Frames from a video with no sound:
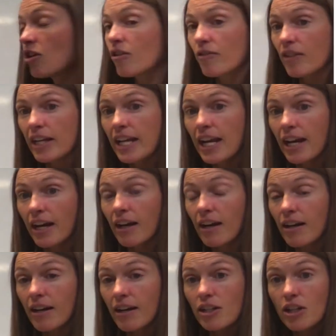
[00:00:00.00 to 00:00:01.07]
here
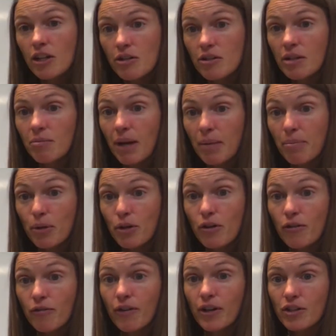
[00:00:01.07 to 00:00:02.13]
using my
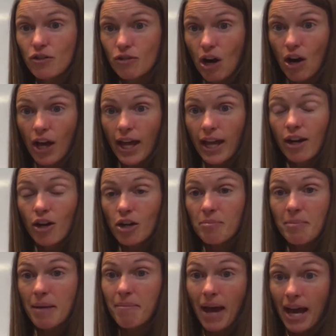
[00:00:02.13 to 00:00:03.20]
proof drawing or my
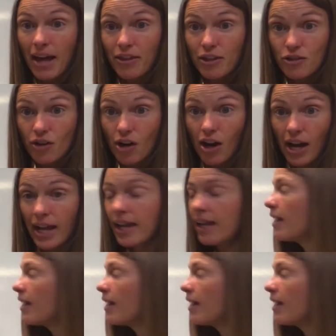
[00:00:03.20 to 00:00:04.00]
math drawing,